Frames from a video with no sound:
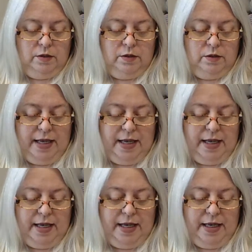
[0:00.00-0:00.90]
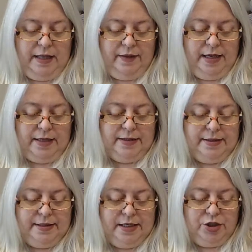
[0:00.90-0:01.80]
double crochet in the next
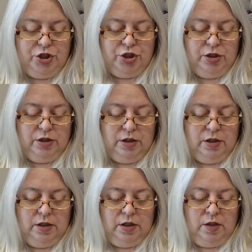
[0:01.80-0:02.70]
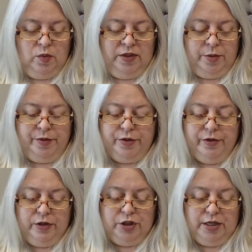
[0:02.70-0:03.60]
stitch, 1 double
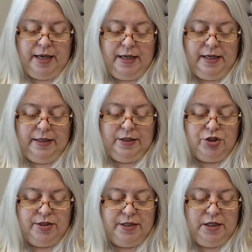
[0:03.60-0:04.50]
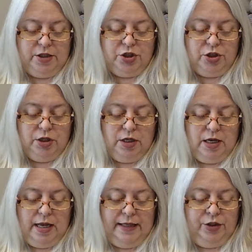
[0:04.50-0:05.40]
crochet in each stitch,
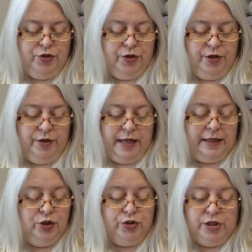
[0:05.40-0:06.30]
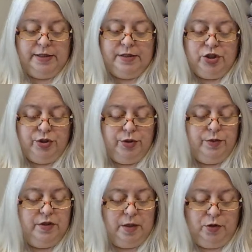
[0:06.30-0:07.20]
and you turn, and you just do
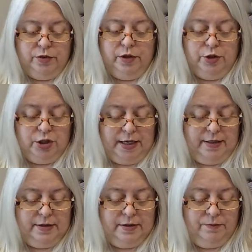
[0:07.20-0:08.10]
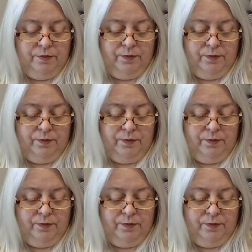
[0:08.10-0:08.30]
double crochets.